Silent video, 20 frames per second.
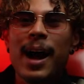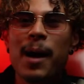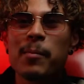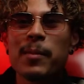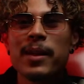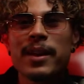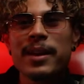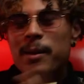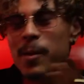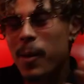I'm
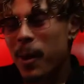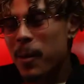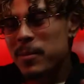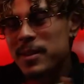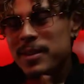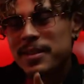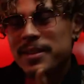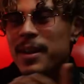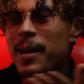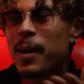like, you know, I'm
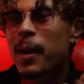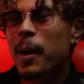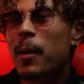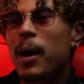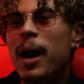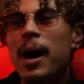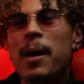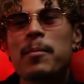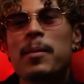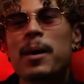just there.
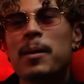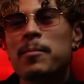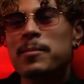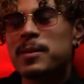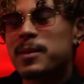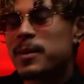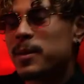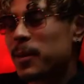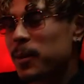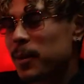
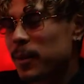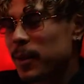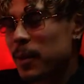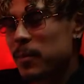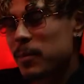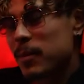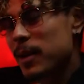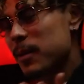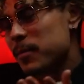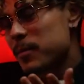
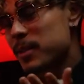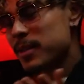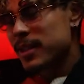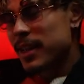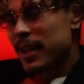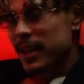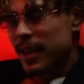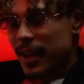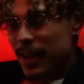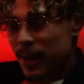I'm just
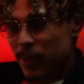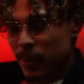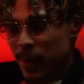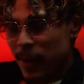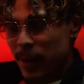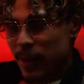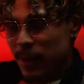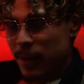that guy right now.